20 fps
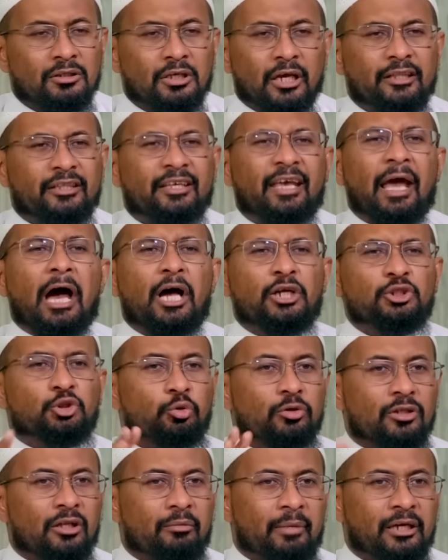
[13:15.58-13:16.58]
it
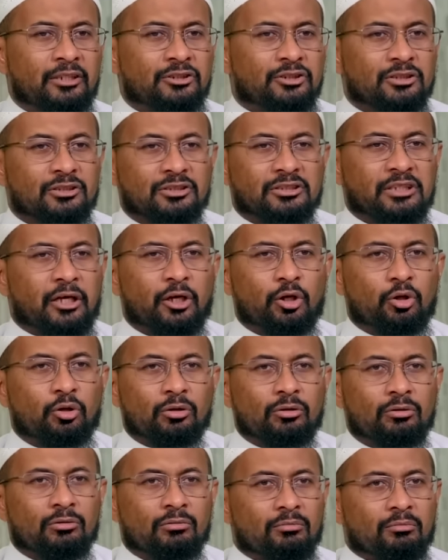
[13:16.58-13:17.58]
casually mentions
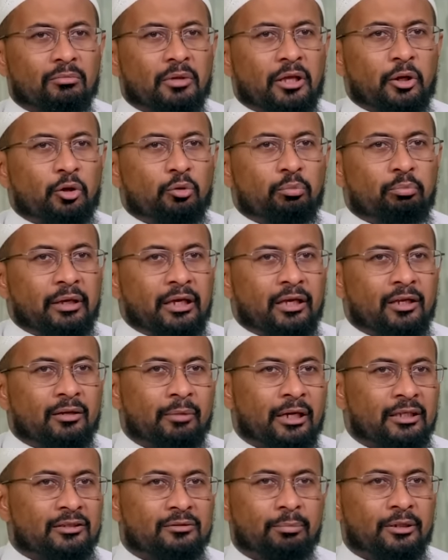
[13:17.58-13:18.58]
that he'll be in
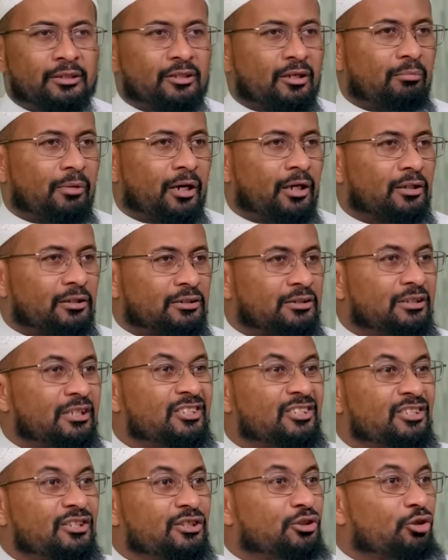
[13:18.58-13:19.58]
Bayt al-Maqdis.
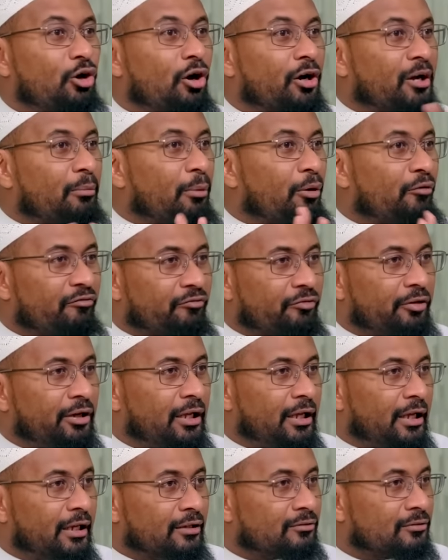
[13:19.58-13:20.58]
Doesn't talk about
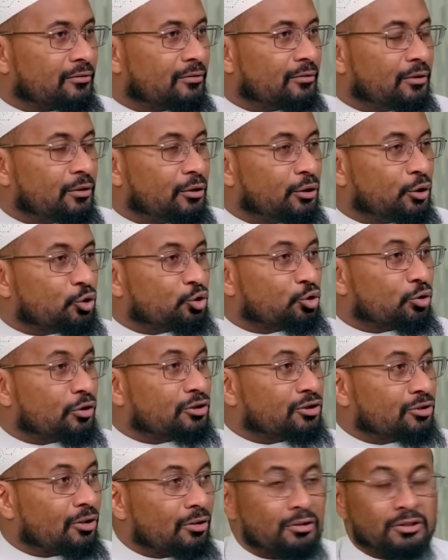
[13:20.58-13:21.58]
freeing it. So
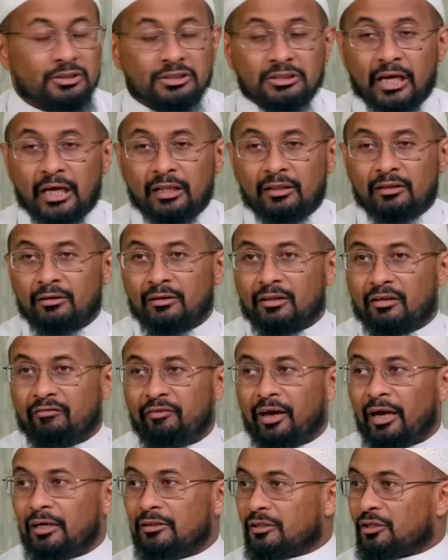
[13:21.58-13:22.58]
the scholars said, the
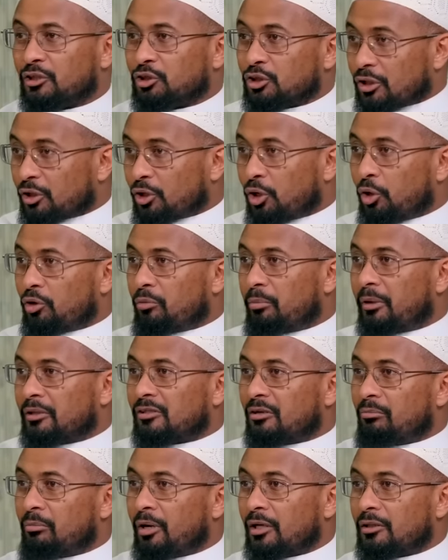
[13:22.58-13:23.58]
fact that he's going to go to
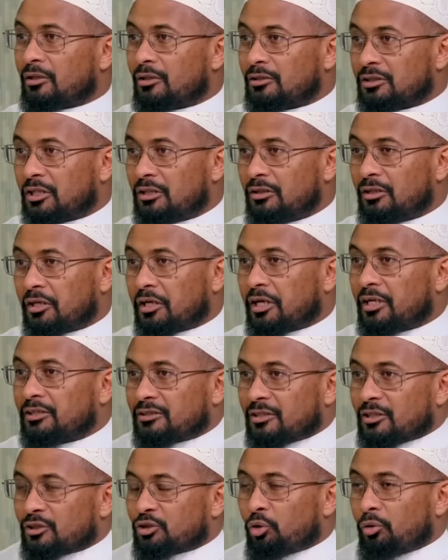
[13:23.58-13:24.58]
Bayt al-Maqdis
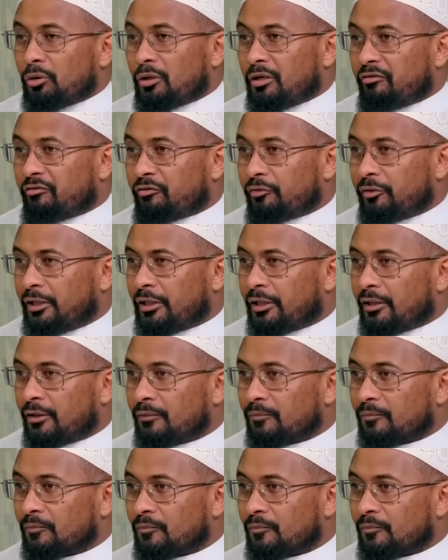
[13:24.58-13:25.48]
indicates that it's already free.